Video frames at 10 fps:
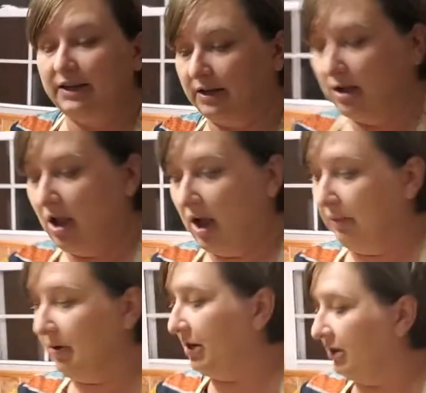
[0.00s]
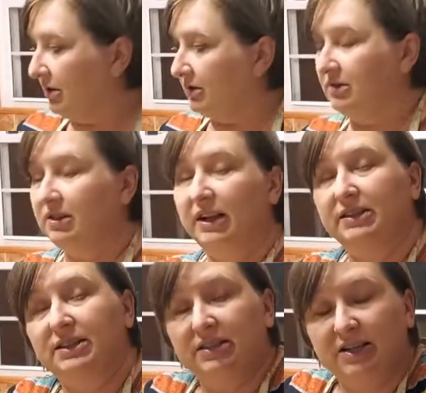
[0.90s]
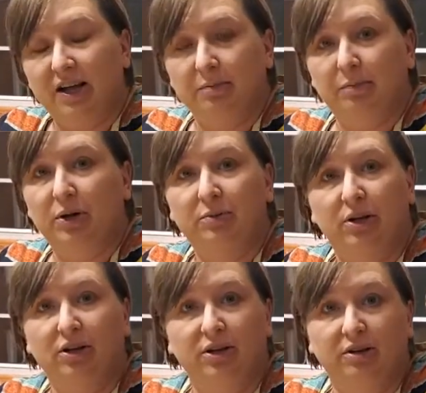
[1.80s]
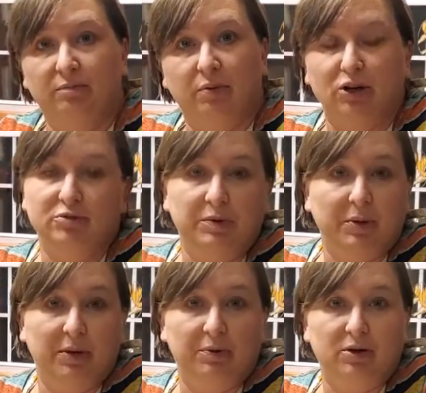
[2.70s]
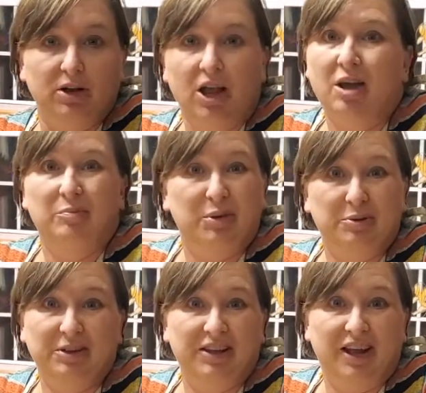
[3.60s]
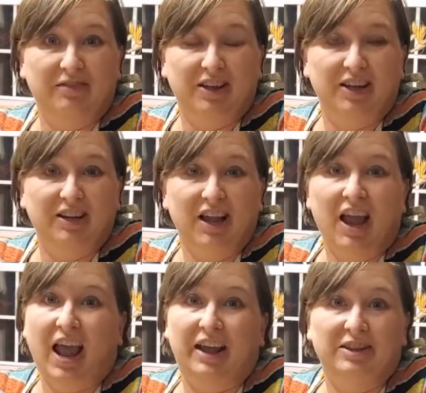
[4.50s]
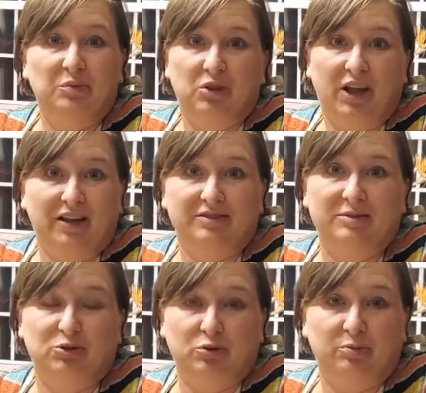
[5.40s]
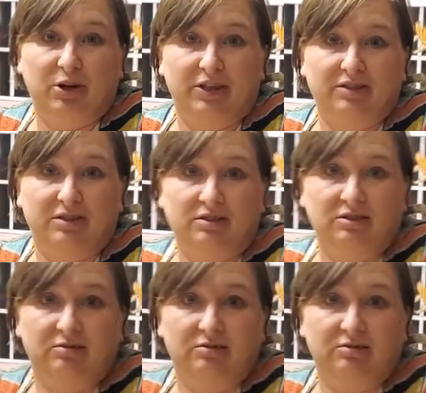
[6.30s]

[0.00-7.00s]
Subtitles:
it. I'm going to slice these up, put them on parchment paper, put them in the oven, and then we'll have some shortbreads.